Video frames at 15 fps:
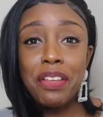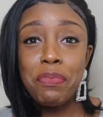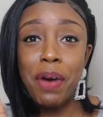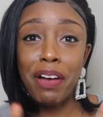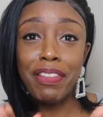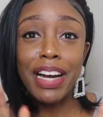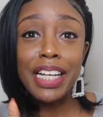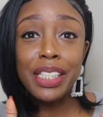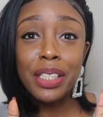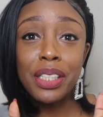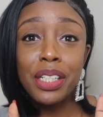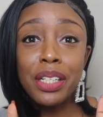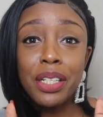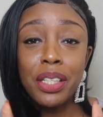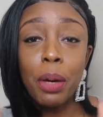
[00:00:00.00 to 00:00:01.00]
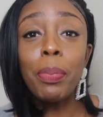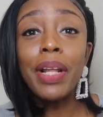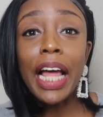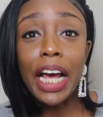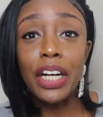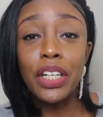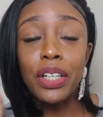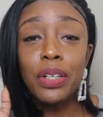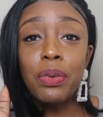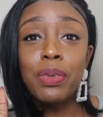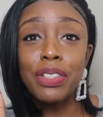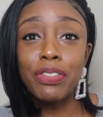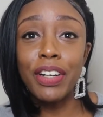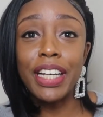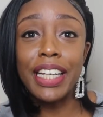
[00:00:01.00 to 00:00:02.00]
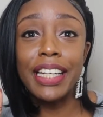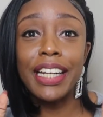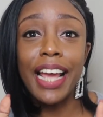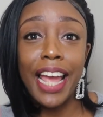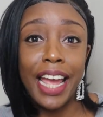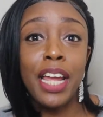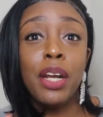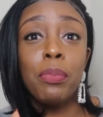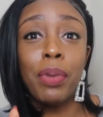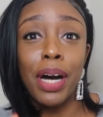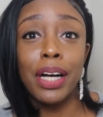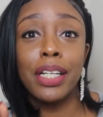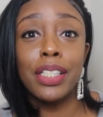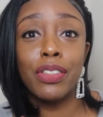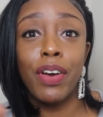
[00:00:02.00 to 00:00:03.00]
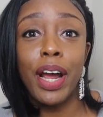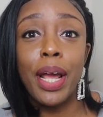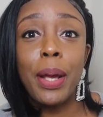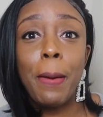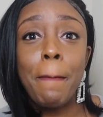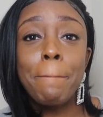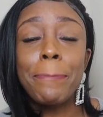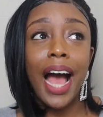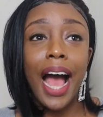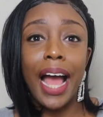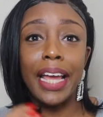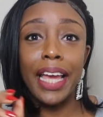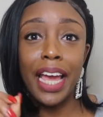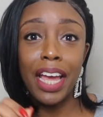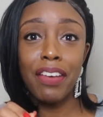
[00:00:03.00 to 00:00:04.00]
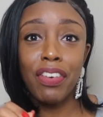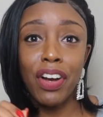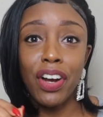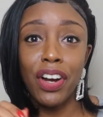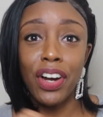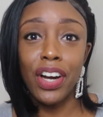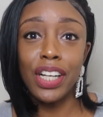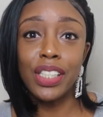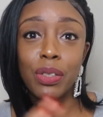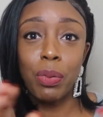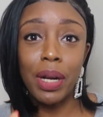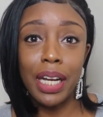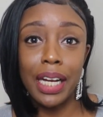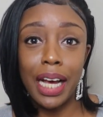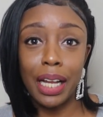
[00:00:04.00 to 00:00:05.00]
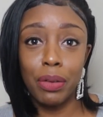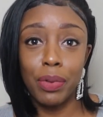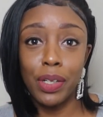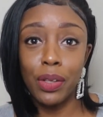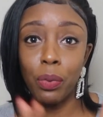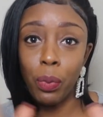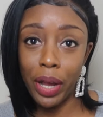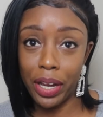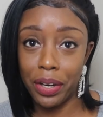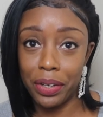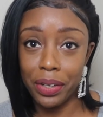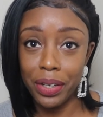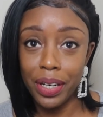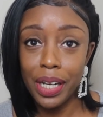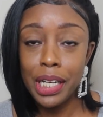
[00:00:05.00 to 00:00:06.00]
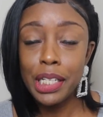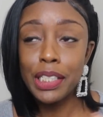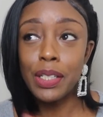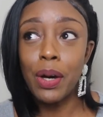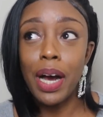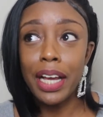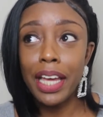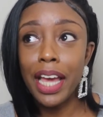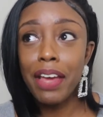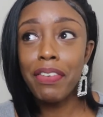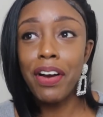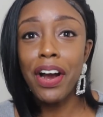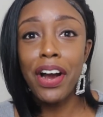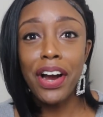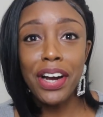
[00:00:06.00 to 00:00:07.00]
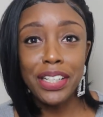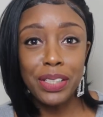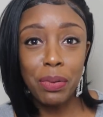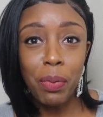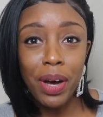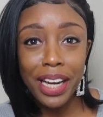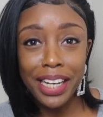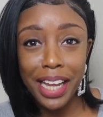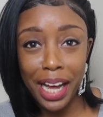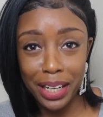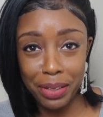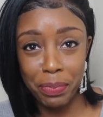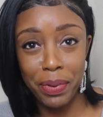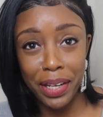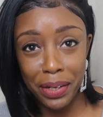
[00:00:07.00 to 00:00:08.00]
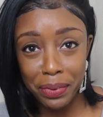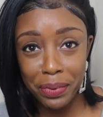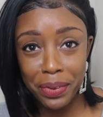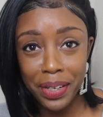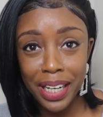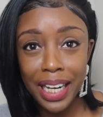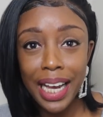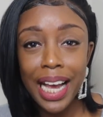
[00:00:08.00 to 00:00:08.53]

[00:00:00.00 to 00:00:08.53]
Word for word: my rice the platter was freaking eight bucks right i gave her a twenty dollar bill the waiter so i gave her a twenty dollar bill